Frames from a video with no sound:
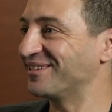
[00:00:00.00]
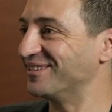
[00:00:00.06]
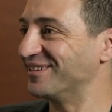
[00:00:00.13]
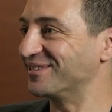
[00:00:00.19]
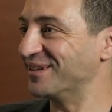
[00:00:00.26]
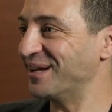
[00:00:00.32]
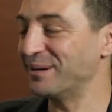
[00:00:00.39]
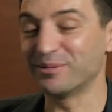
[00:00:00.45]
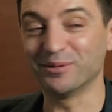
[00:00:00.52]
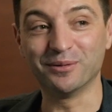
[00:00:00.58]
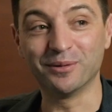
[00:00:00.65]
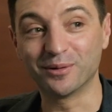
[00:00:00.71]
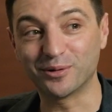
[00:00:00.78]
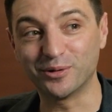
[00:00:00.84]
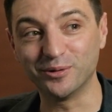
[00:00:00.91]
an
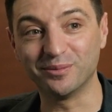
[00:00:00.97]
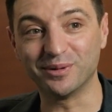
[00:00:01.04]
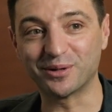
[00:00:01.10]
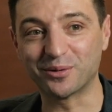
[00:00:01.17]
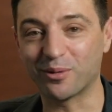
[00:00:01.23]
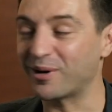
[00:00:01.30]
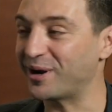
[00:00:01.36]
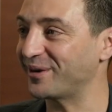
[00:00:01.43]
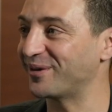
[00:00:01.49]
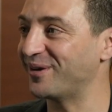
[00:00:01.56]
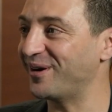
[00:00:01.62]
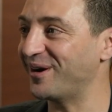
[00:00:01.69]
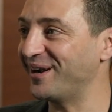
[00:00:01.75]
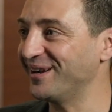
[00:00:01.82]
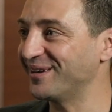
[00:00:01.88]
example, could be quite
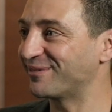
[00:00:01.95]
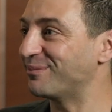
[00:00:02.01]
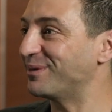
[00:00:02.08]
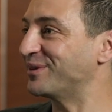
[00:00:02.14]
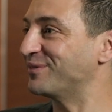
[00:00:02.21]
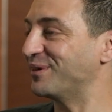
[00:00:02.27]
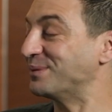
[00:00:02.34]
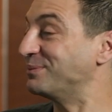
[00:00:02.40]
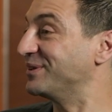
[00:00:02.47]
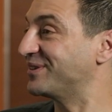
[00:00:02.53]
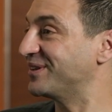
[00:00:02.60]
high for my development